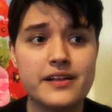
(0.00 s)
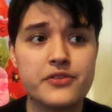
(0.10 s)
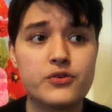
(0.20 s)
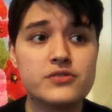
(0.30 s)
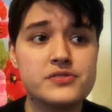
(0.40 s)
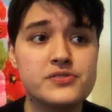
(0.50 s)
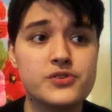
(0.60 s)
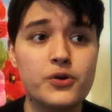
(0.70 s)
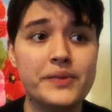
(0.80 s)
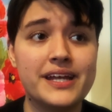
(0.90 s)
there are
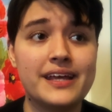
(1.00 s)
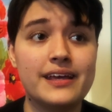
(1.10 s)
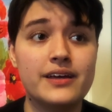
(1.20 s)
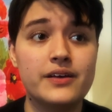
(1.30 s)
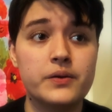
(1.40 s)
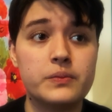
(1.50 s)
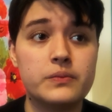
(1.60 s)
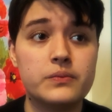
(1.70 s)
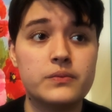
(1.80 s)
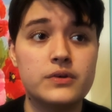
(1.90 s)
so many
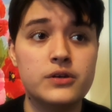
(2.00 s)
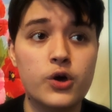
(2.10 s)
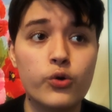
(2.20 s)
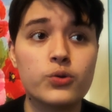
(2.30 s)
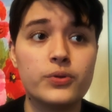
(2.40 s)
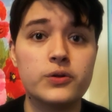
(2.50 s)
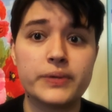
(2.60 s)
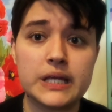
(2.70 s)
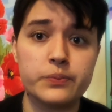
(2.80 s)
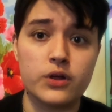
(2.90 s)
notable
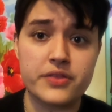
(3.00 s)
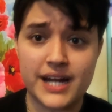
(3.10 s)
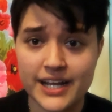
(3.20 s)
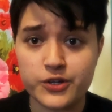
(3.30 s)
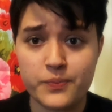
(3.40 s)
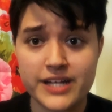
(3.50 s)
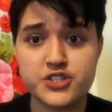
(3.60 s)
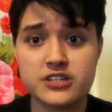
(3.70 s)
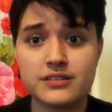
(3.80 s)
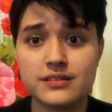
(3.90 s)
people that I could
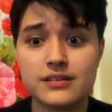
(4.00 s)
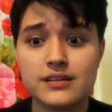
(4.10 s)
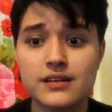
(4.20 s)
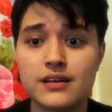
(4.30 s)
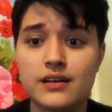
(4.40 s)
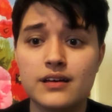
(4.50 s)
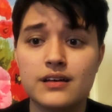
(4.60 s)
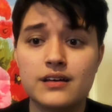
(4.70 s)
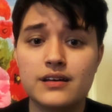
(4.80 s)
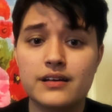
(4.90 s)
mention.
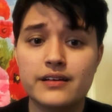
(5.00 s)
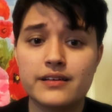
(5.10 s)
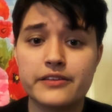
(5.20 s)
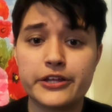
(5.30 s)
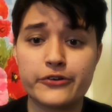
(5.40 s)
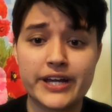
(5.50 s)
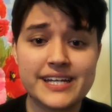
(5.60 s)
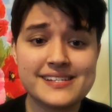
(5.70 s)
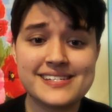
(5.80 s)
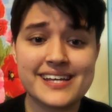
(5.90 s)
The
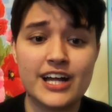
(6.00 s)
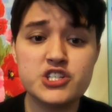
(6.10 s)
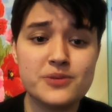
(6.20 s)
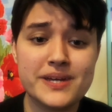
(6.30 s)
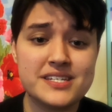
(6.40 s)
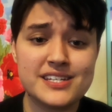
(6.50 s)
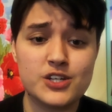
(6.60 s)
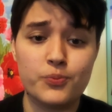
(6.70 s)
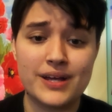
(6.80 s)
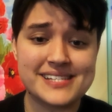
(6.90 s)
greatest
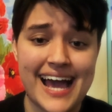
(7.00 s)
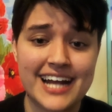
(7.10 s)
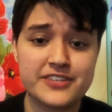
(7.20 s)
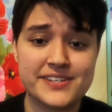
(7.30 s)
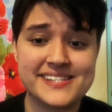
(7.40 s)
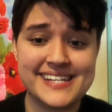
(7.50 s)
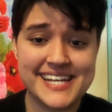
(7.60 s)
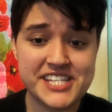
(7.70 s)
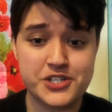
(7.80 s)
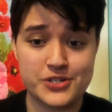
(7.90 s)
LGBTQ plus activists in
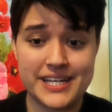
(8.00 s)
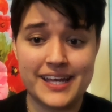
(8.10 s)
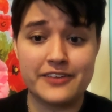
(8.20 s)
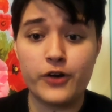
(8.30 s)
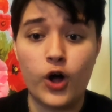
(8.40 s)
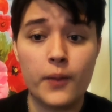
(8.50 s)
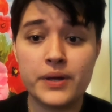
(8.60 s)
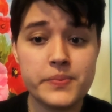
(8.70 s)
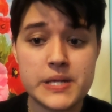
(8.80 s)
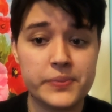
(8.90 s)
history have all
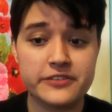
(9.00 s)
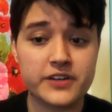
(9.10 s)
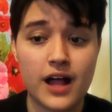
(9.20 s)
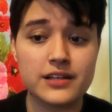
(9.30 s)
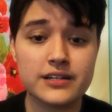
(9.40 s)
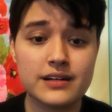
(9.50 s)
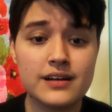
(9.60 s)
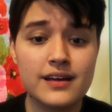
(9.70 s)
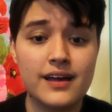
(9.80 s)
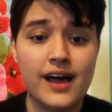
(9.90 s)
been people of color.
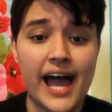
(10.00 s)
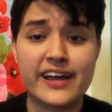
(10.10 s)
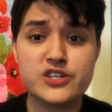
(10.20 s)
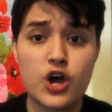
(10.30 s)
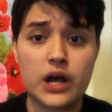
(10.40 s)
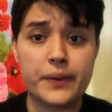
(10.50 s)
I could talk